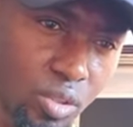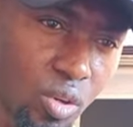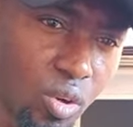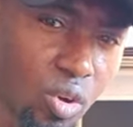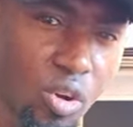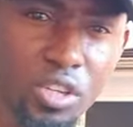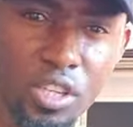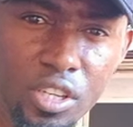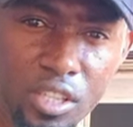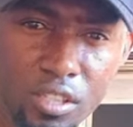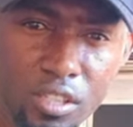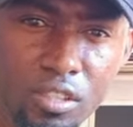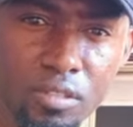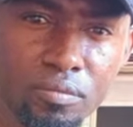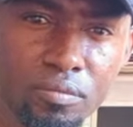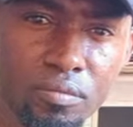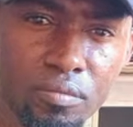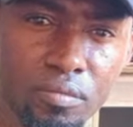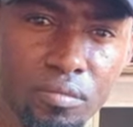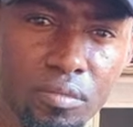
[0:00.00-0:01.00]
Oh yes,
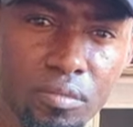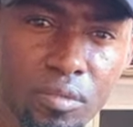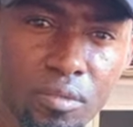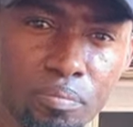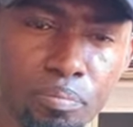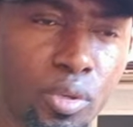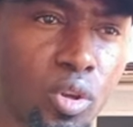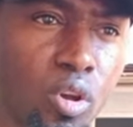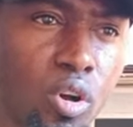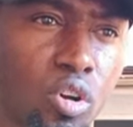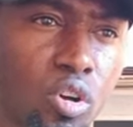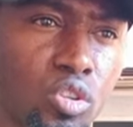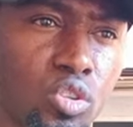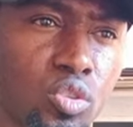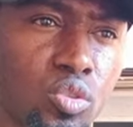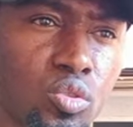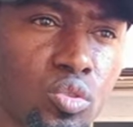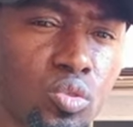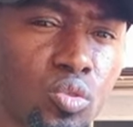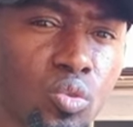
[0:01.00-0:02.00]

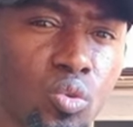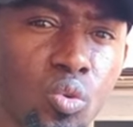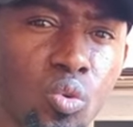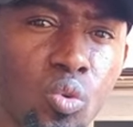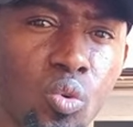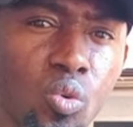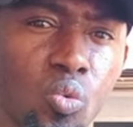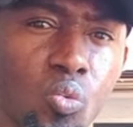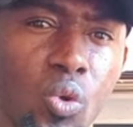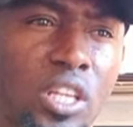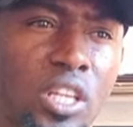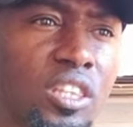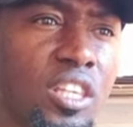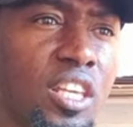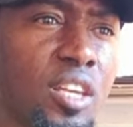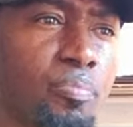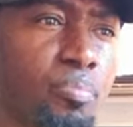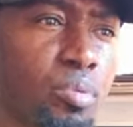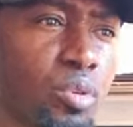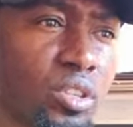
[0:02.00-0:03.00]
because when
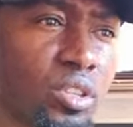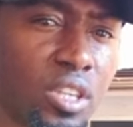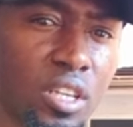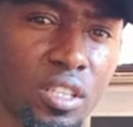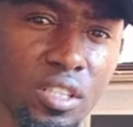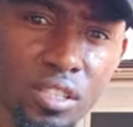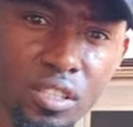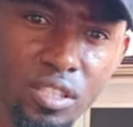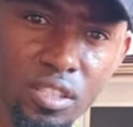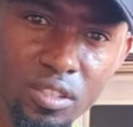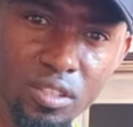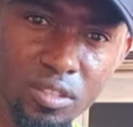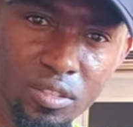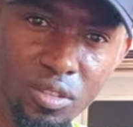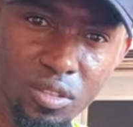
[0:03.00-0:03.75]
they protest,